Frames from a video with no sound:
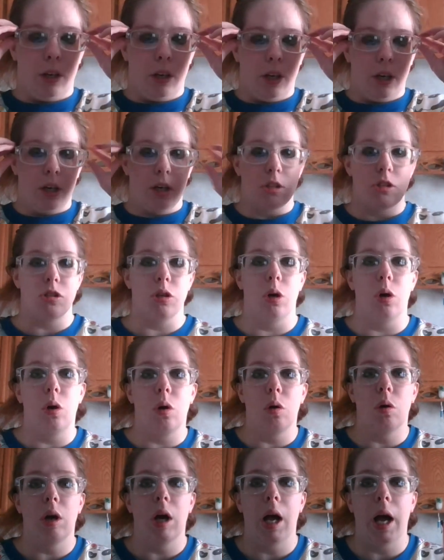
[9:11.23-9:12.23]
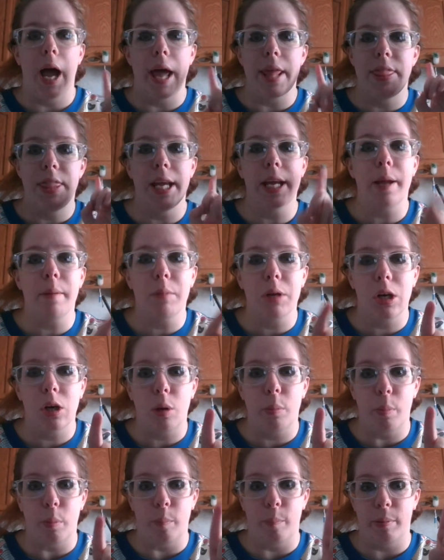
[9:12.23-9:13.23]
you know, so, I think I'm gonna
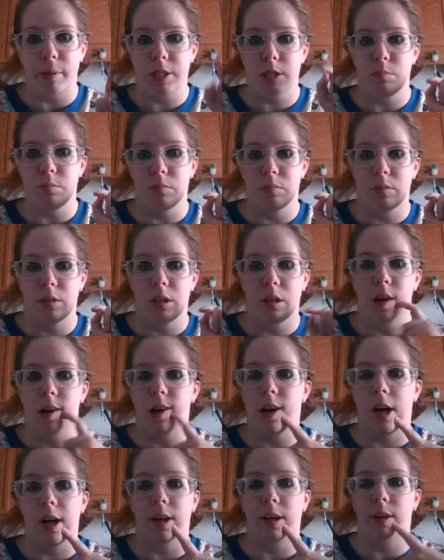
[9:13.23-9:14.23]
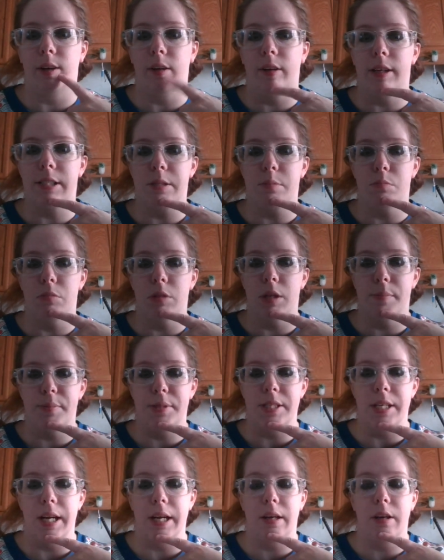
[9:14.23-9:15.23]
go put some, or get some
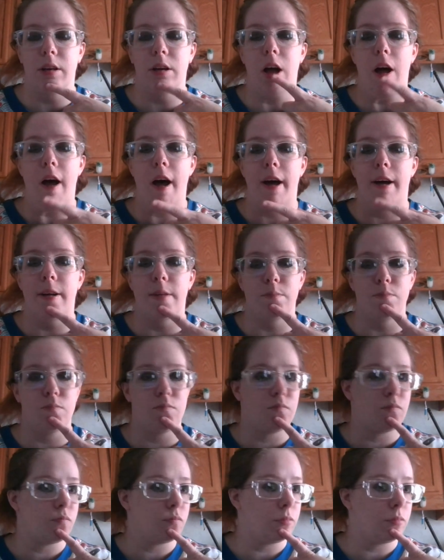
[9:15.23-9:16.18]
lipstick, you